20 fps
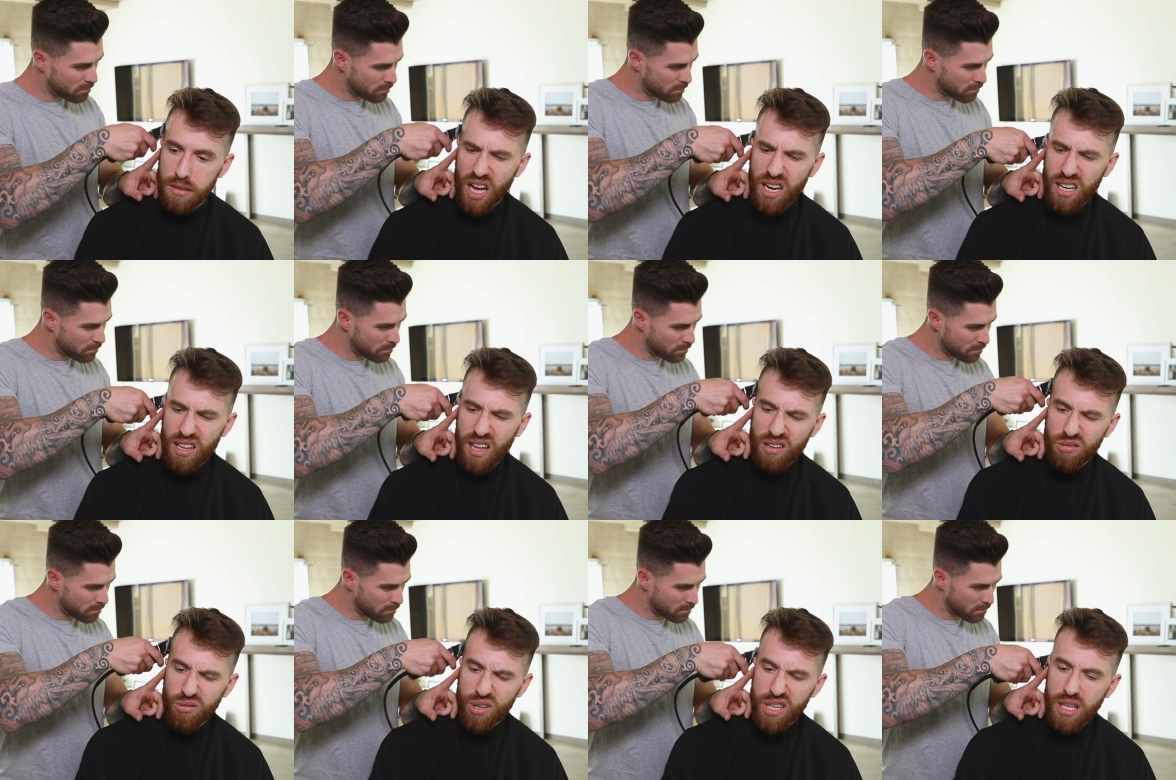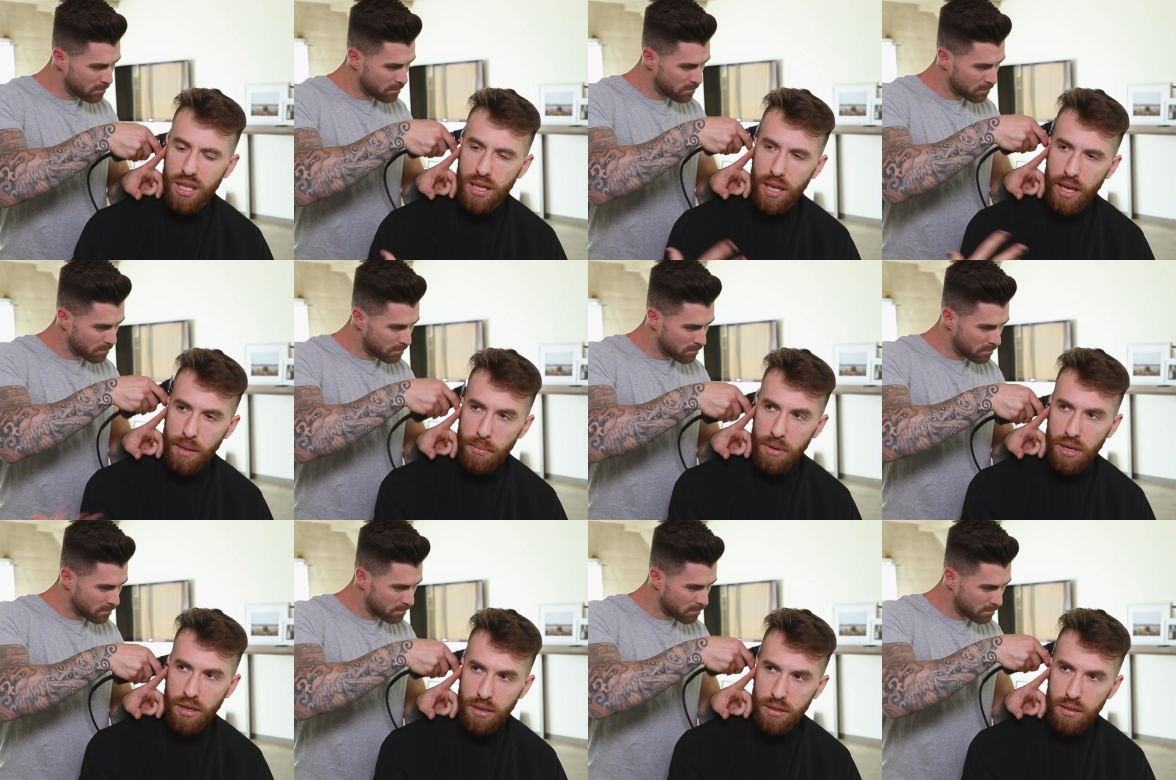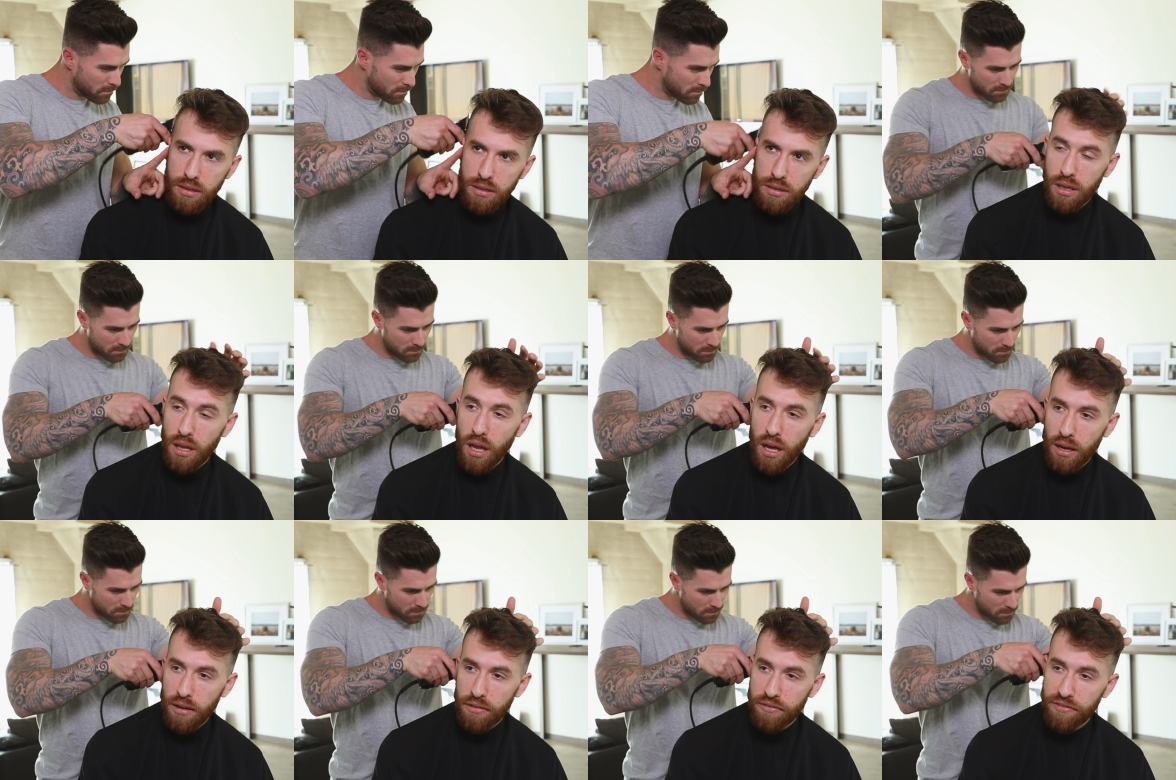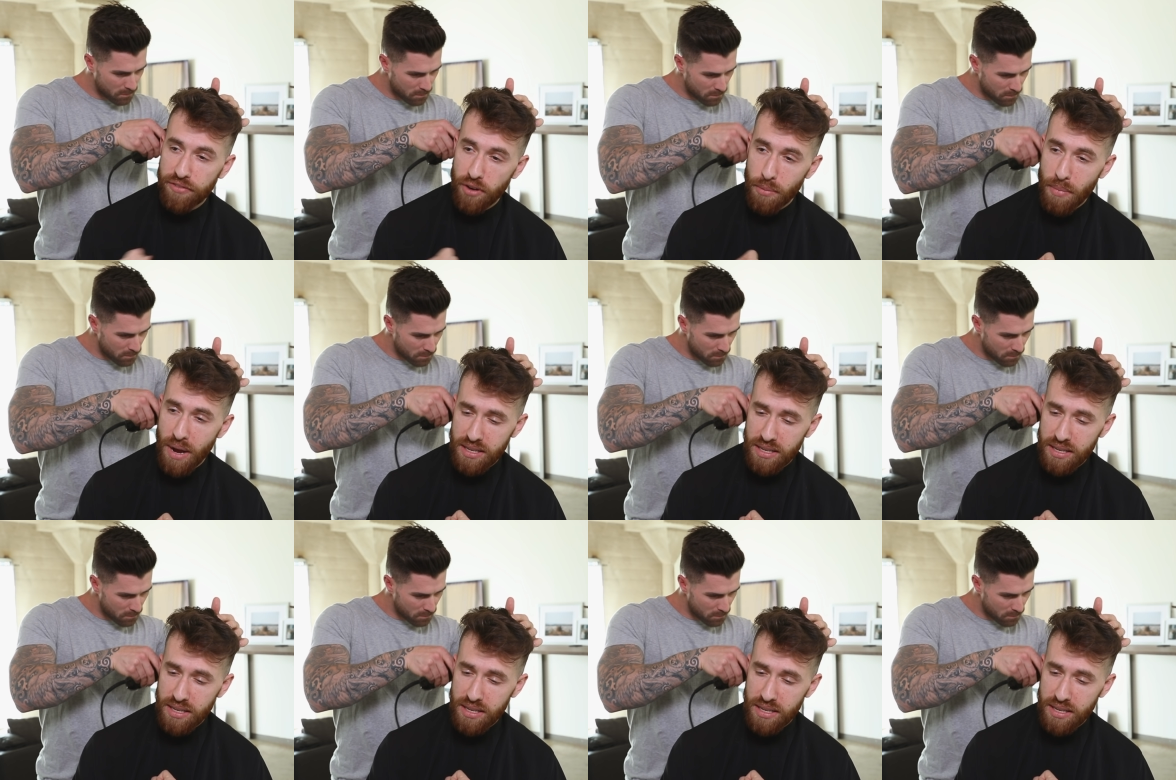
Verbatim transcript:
Speaker 1: kind of like reclaiming love for